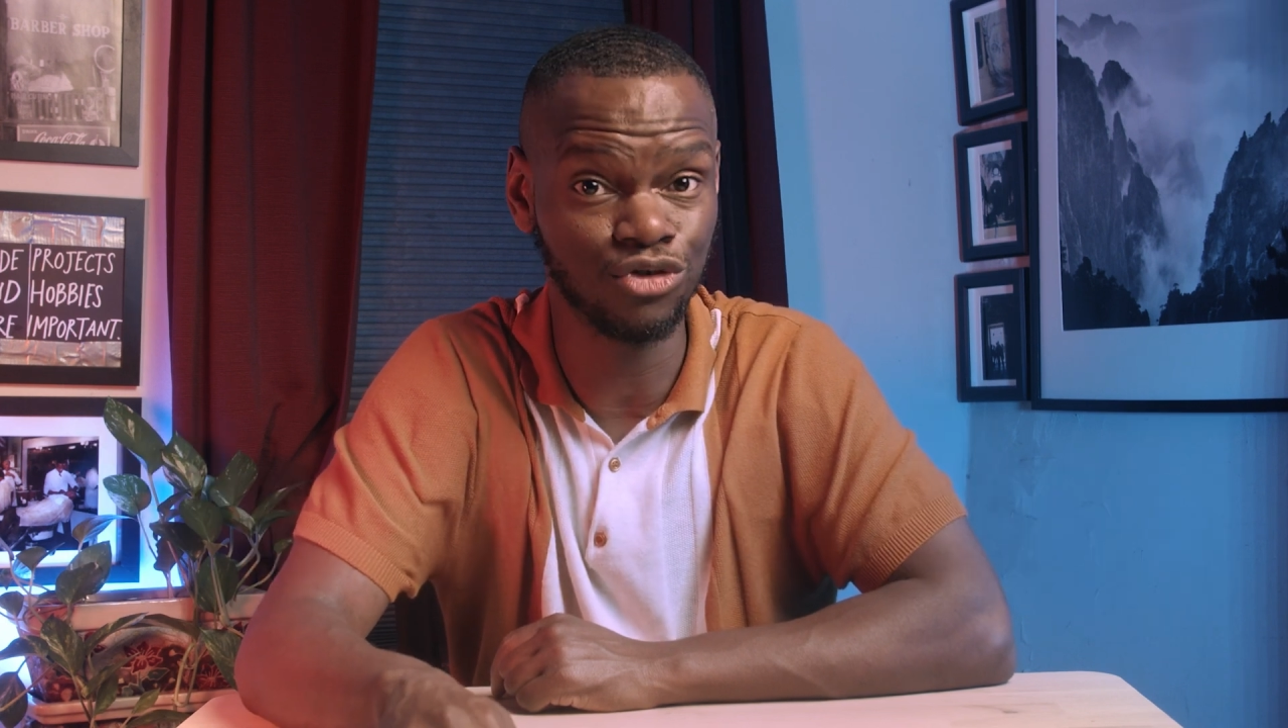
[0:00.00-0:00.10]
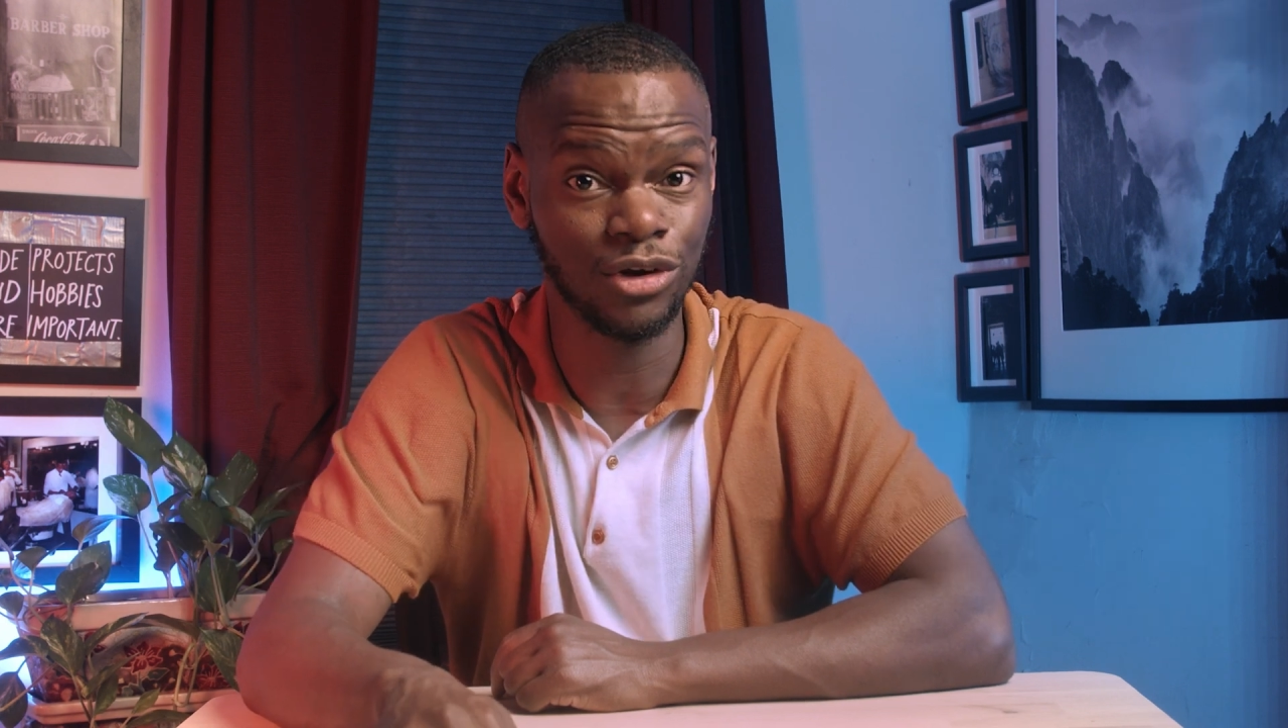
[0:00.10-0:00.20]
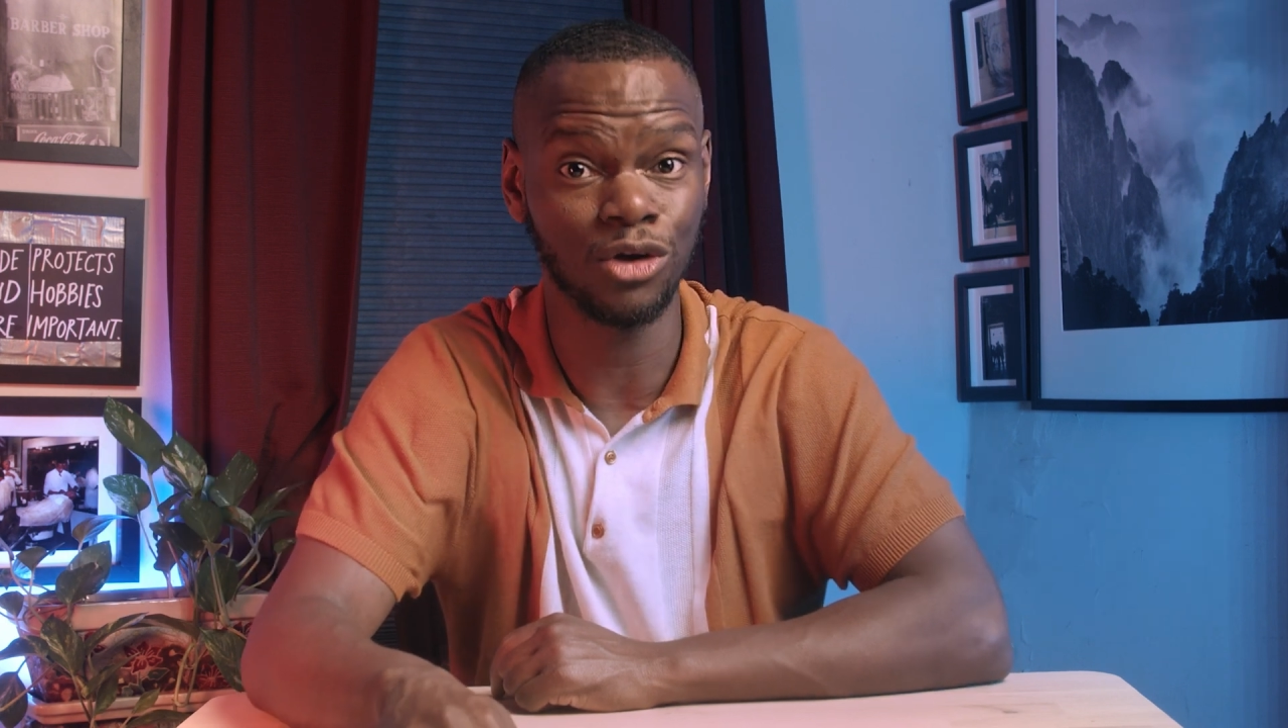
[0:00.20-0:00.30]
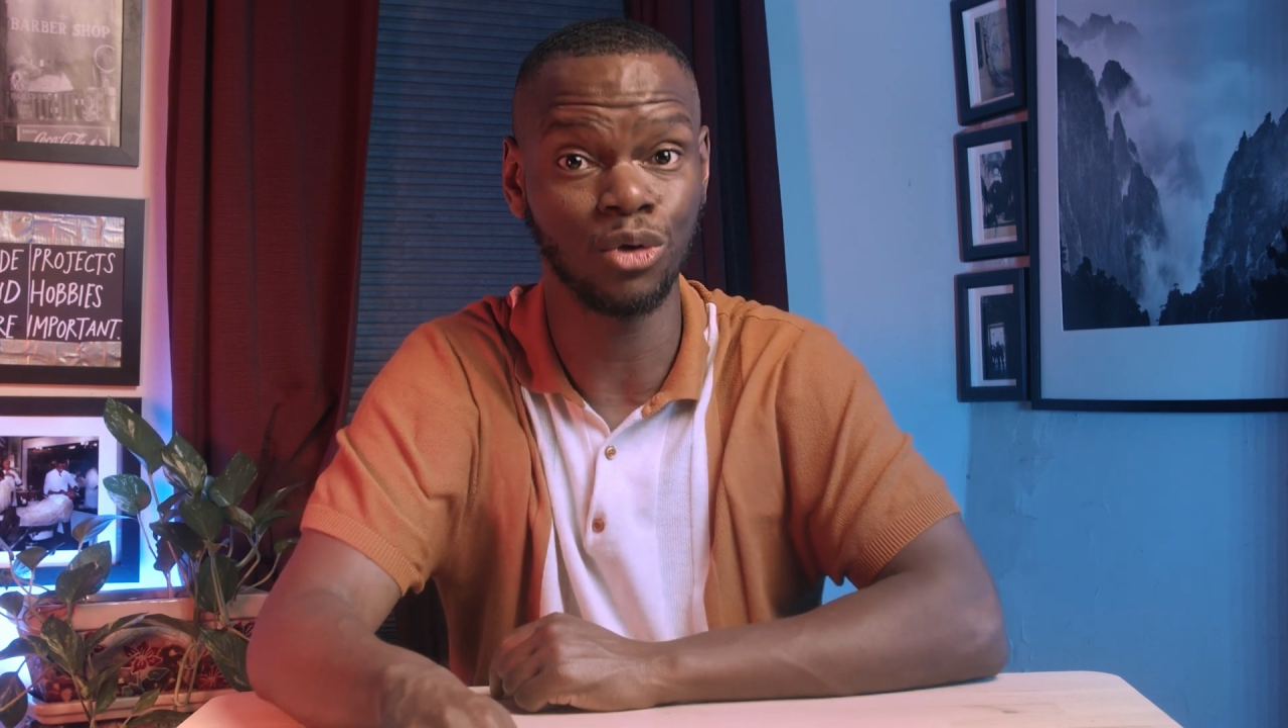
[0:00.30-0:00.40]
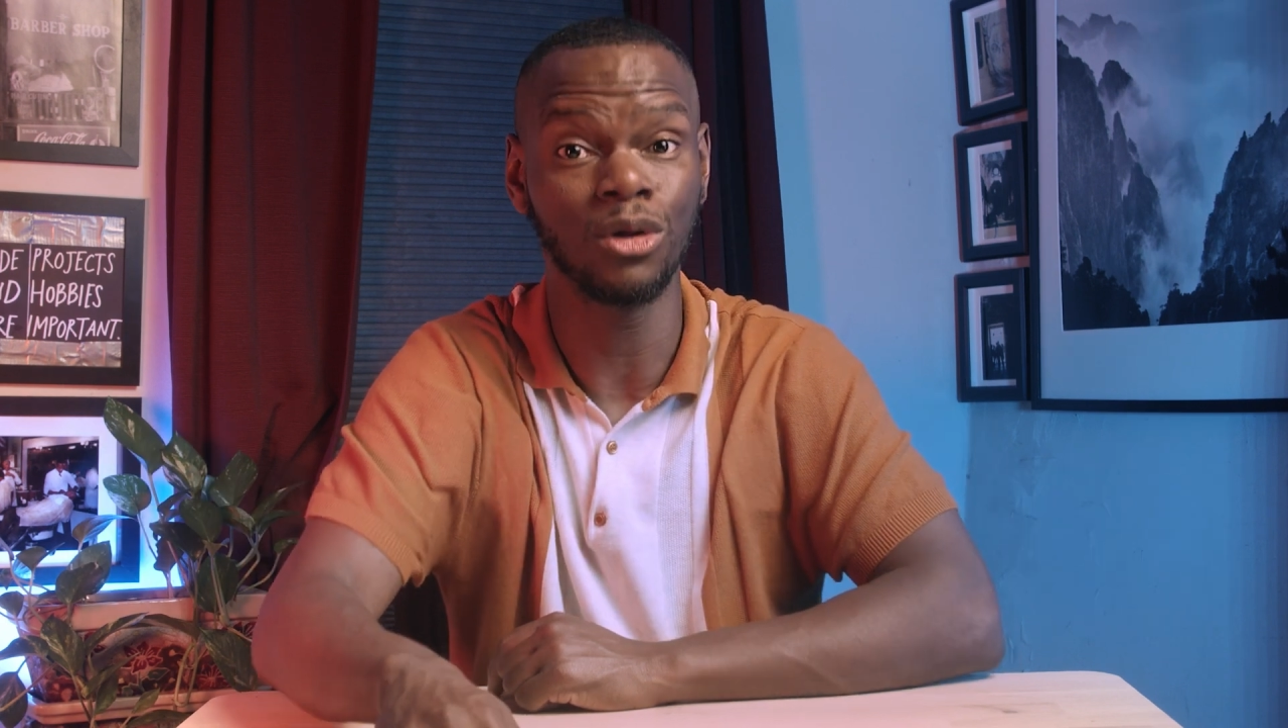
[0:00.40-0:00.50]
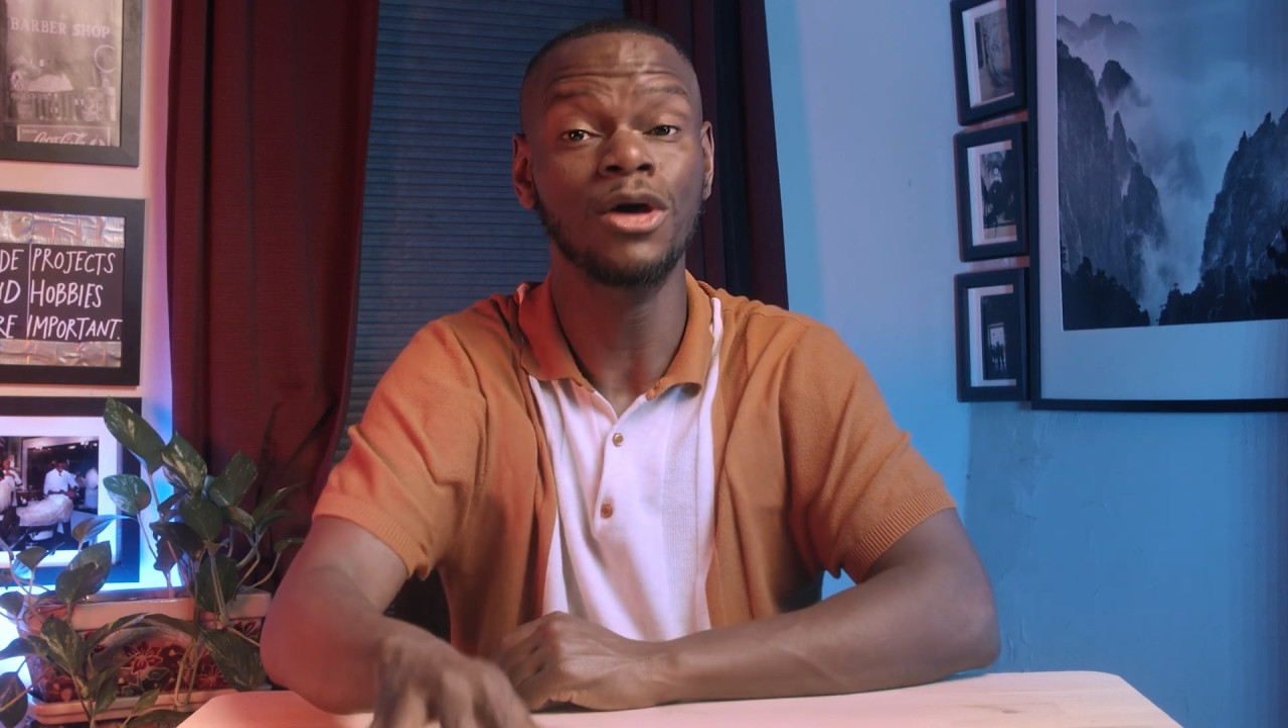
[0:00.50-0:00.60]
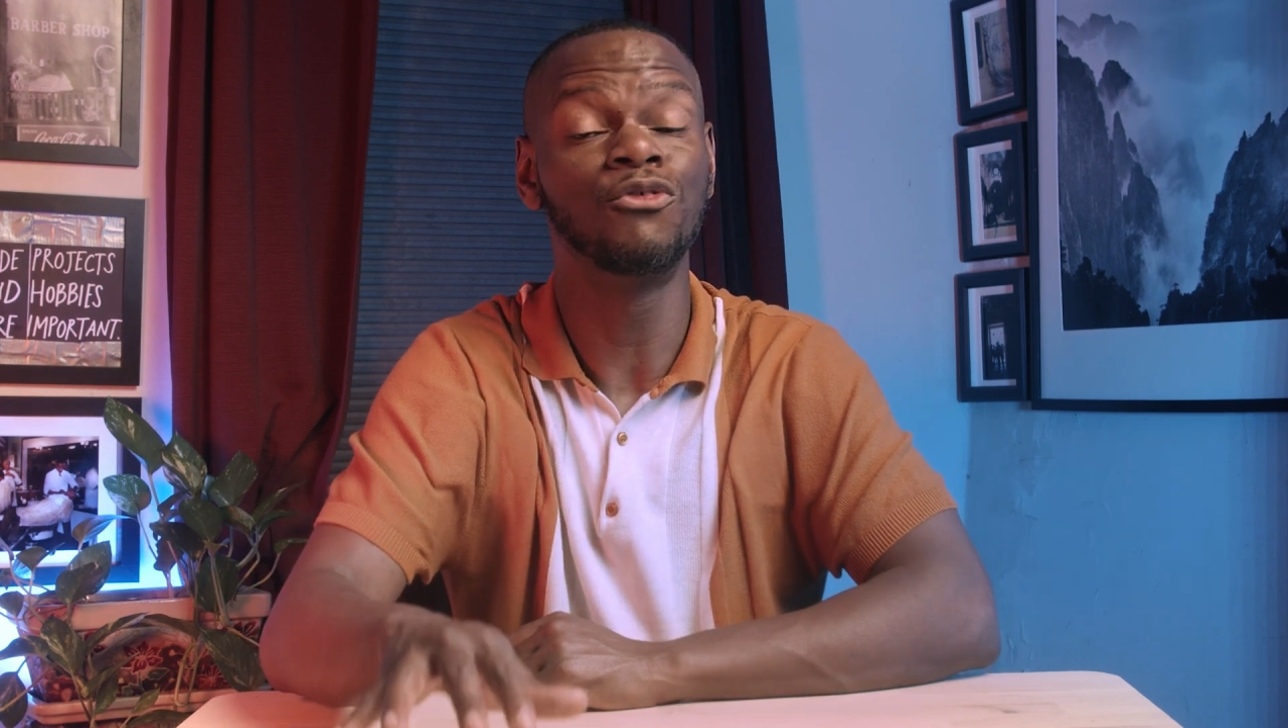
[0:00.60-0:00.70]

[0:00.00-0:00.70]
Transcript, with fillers: channel